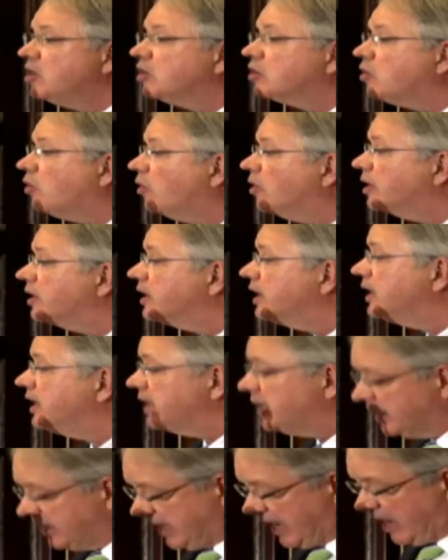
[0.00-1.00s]
Courtney
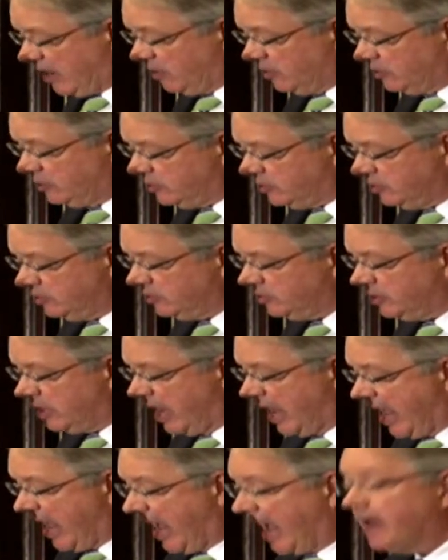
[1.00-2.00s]
and Calhoun,
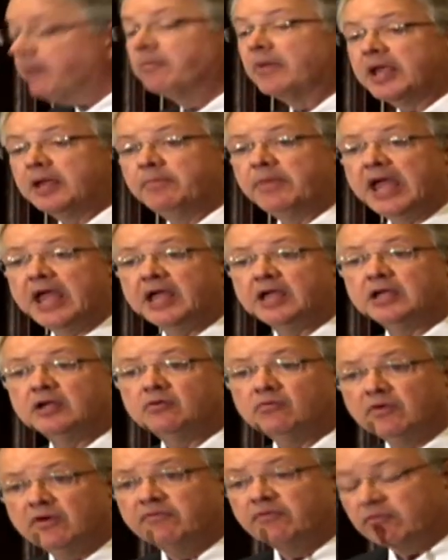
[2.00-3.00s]
and Maybank
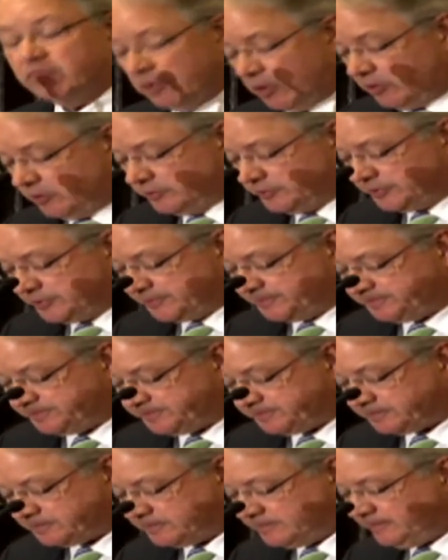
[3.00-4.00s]
and River Roads.
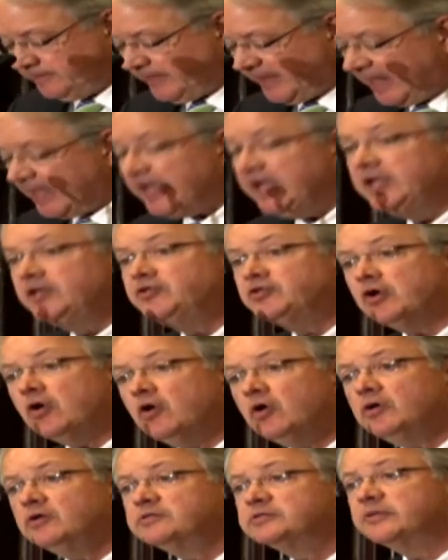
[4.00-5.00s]
In
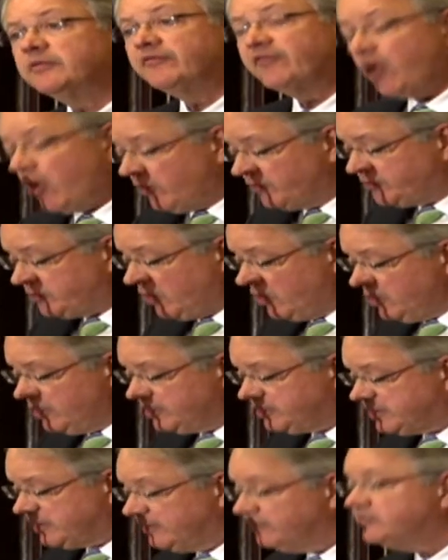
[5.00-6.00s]
terms of
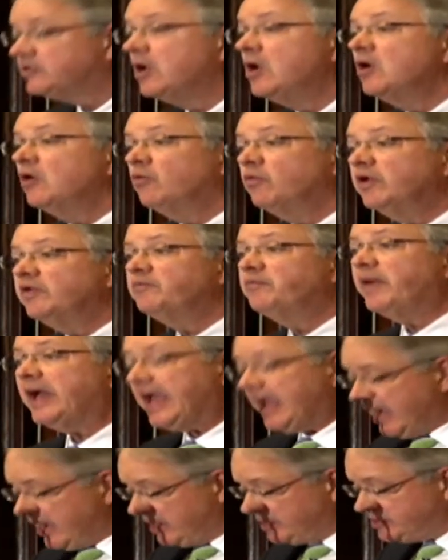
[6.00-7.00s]
alternatives, we
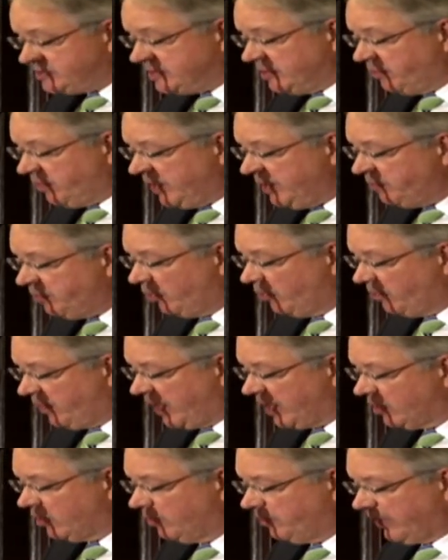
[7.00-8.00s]
passed the People
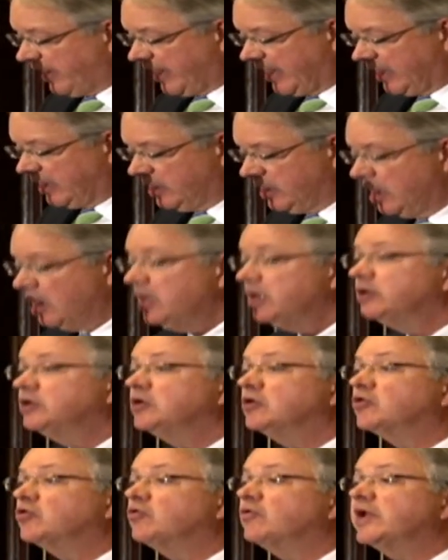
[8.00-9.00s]
Pedal Plan
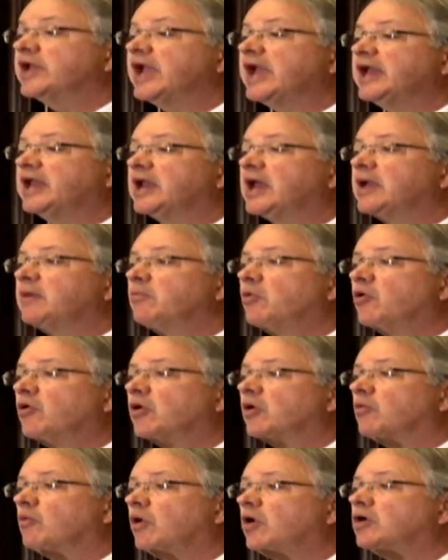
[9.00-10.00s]
to create a
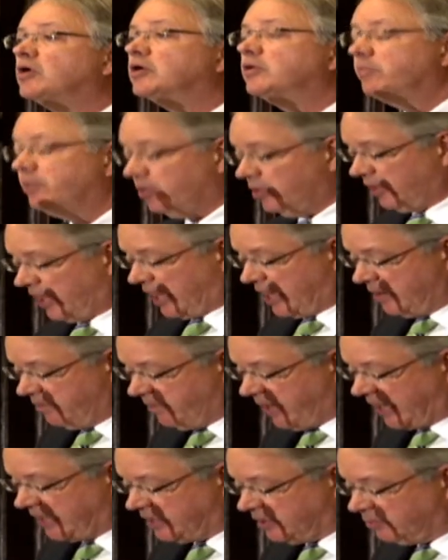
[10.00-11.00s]
more walkable and
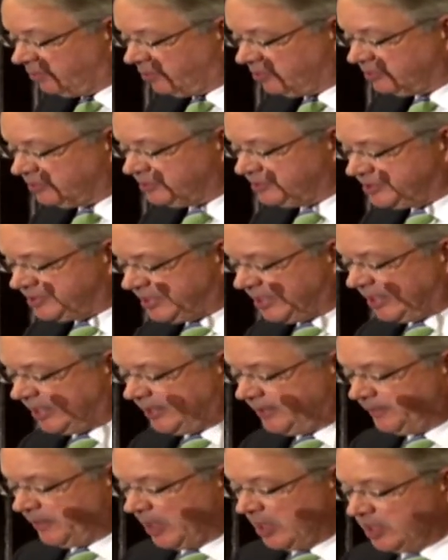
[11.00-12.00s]
bikeable
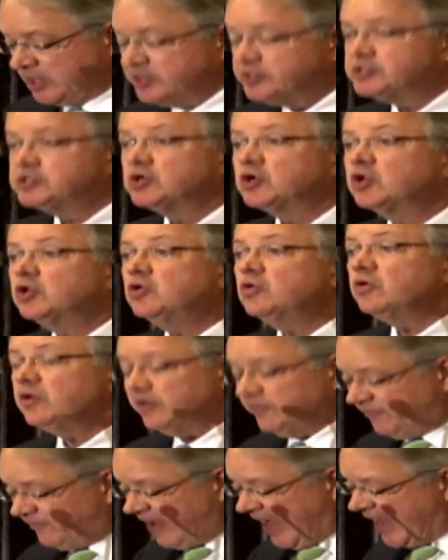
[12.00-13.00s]
city,
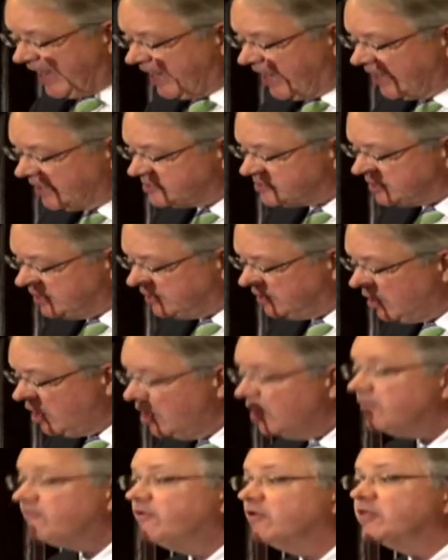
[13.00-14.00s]
secured financing
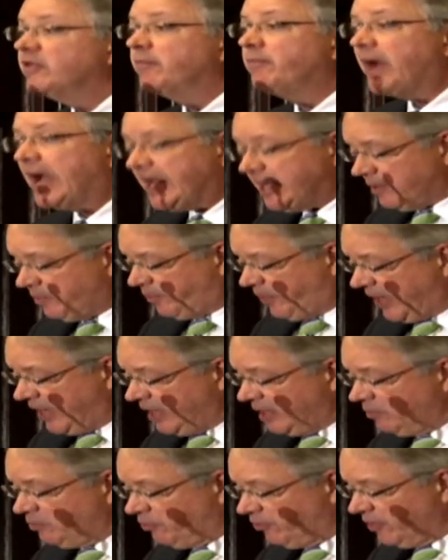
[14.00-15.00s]
for the bike
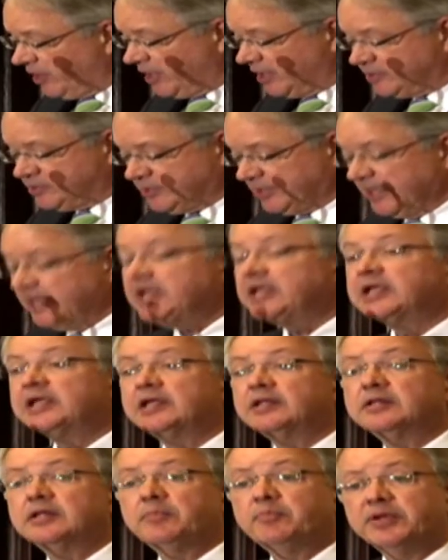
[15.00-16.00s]
ped bridge
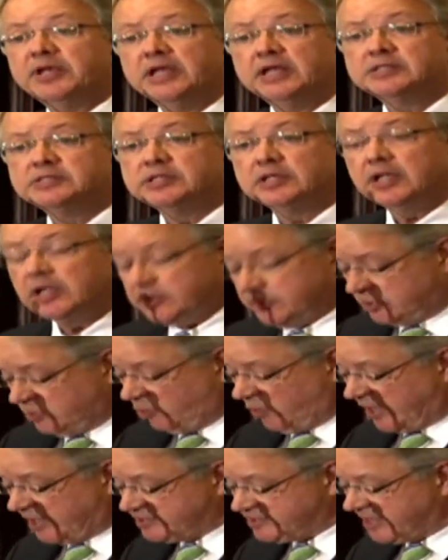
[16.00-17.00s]
linking the peninsula to
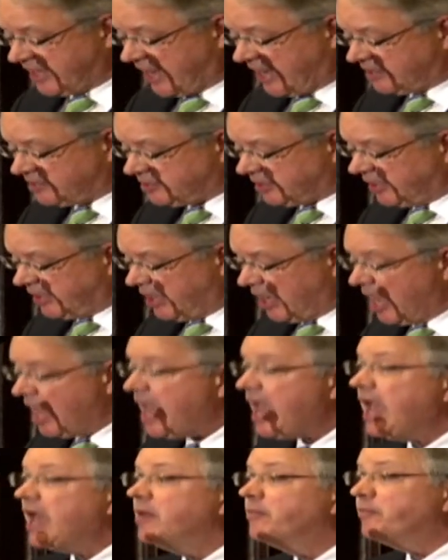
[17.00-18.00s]
West Ashley,
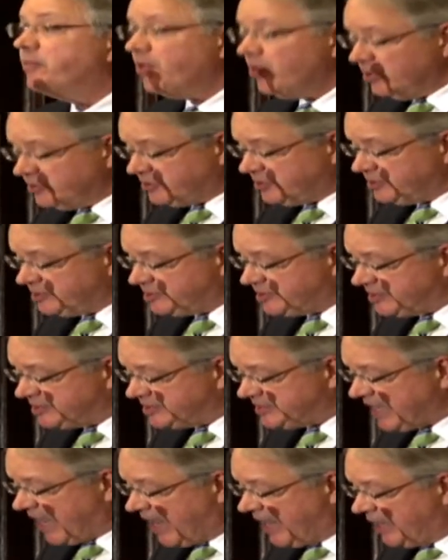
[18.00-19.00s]
and purchased the
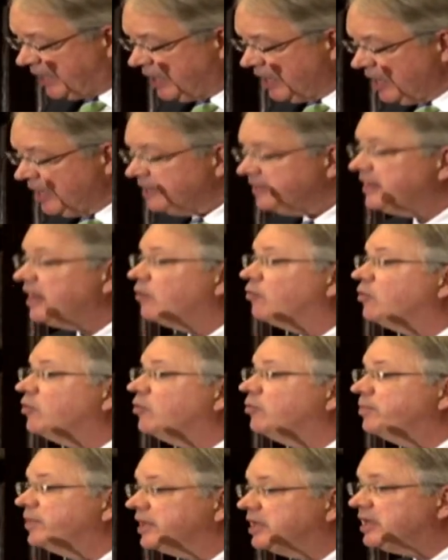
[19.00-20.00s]
site that
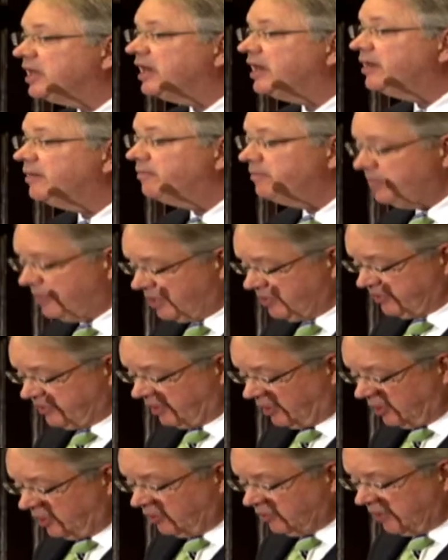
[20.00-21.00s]
will become
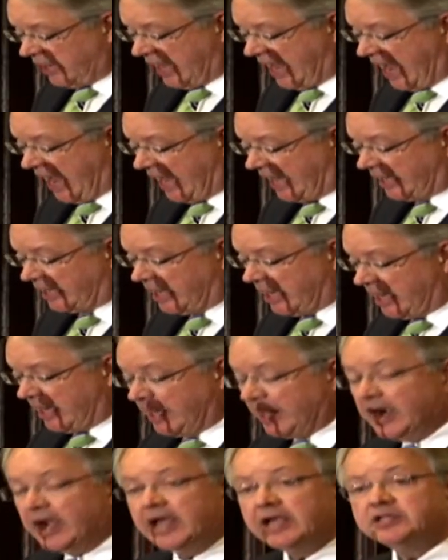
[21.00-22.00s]
the Low Line,
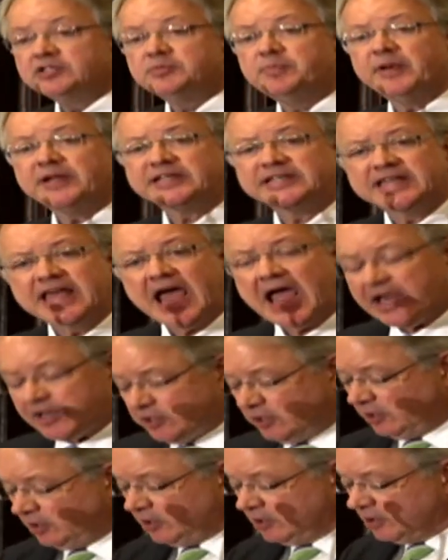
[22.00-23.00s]
a
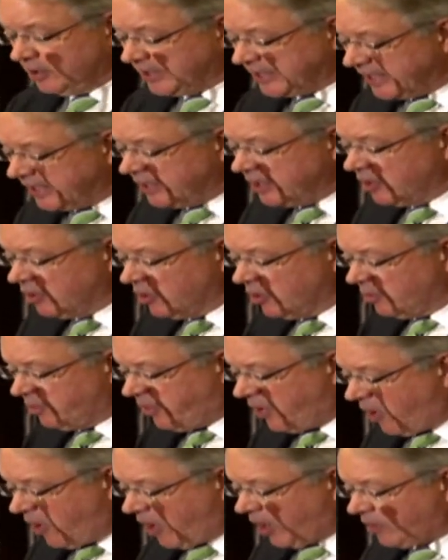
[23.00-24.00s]
spectacular linear
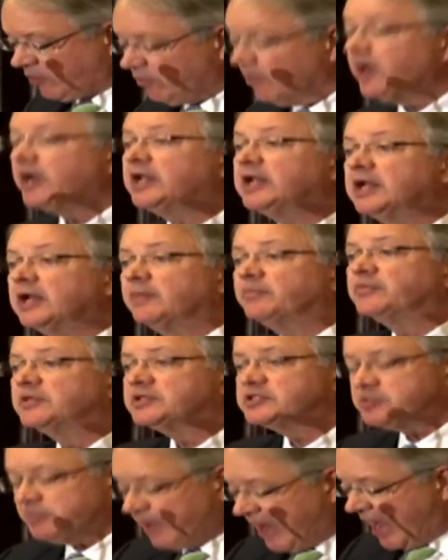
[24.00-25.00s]
park running up
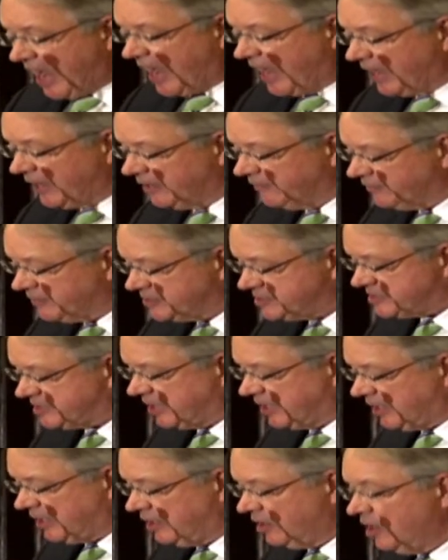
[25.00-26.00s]
the spine of the
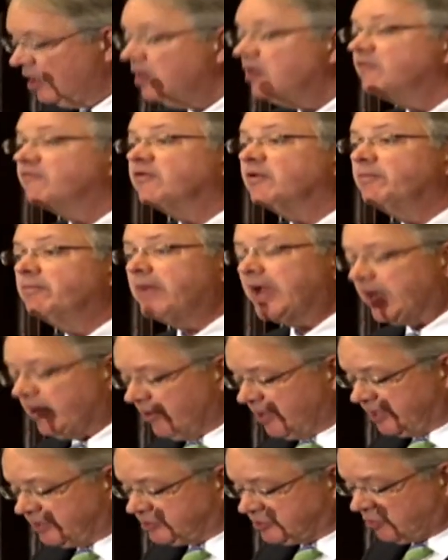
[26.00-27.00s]
city from
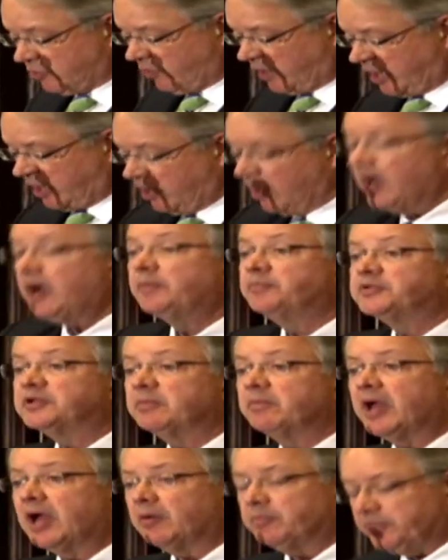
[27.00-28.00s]
Marion Square up to
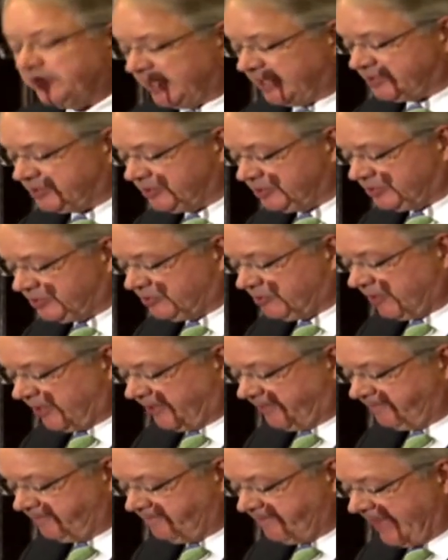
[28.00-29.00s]
Mount Pleasant Street.